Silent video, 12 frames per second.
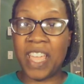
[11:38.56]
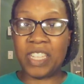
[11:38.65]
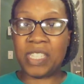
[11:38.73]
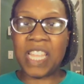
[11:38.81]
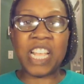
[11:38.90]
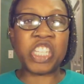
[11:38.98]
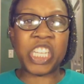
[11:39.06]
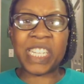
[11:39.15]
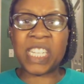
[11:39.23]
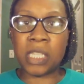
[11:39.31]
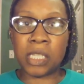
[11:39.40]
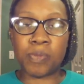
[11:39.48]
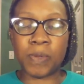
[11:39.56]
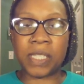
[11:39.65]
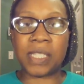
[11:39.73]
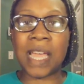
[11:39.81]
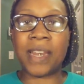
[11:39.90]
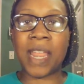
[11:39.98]
say she did the
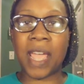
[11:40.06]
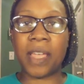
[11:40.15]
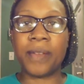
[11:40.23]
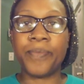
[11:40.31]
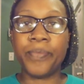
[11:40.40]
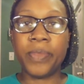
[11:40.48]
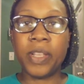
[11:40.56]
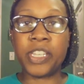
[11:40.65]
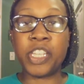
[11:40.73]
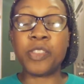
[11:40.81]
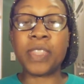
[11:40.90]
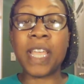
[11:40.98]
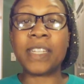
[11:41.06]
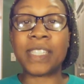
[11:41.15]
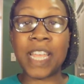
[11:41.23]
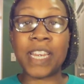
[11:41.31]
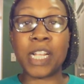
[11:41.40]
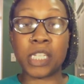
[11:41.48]
splits that day, do you think
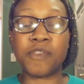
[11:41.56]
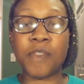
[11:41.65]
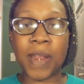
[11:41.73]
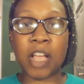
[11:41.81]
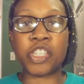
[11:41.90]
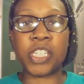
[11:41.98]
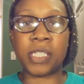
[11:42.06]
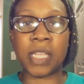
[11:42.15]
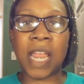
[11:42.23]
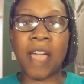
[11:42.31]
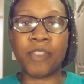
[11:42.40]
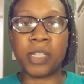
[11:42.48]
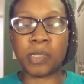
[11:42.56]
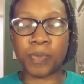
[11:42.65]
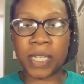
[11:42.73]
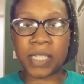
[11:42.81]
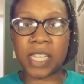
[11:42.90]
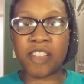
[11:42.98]
10 years from now she's gonna have the
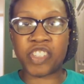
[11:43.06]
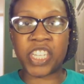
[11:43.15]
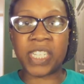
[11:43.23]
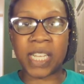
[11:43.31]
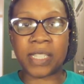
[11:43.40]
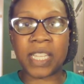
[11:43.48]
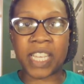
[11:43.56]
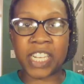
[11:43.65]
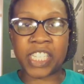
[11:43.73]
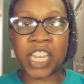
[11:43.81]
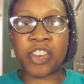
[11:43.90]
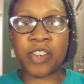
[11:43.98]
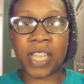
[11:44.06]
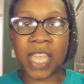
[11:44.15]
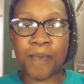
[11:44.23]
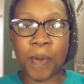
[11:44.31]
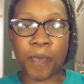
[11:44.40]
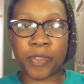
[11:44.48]
splits if she doesn't continue to
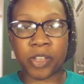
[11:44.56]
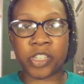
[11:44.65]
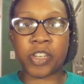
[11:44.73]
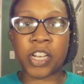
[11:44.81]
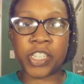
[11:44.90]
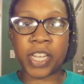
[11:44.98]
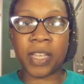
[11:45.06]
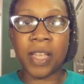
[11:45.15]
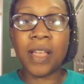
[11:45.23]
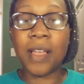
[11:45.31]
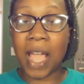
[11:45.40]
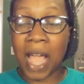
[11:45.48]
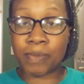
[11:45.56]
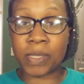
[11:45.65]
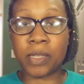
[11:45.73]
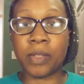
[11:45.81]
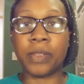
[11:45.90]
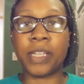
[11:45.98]
keep up with her stretching?
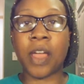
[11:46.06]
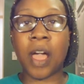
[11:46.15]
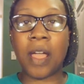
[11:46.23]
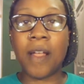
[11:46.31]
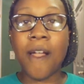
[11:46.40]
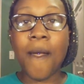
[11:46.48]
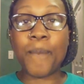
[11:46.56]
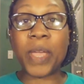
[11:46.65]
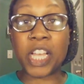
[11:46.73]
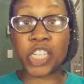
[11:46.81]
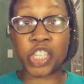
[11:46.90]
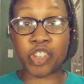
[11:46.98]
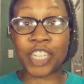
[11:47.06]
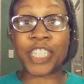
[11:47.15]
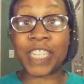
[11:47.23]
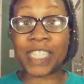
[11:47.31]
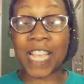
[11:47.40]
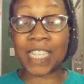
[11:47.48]
Absolutely not, because
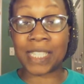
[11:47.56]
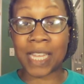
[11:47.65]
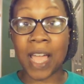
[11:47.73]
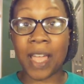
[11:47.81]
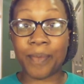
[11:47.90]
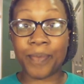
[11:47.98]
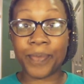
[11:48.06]
stretching takes time.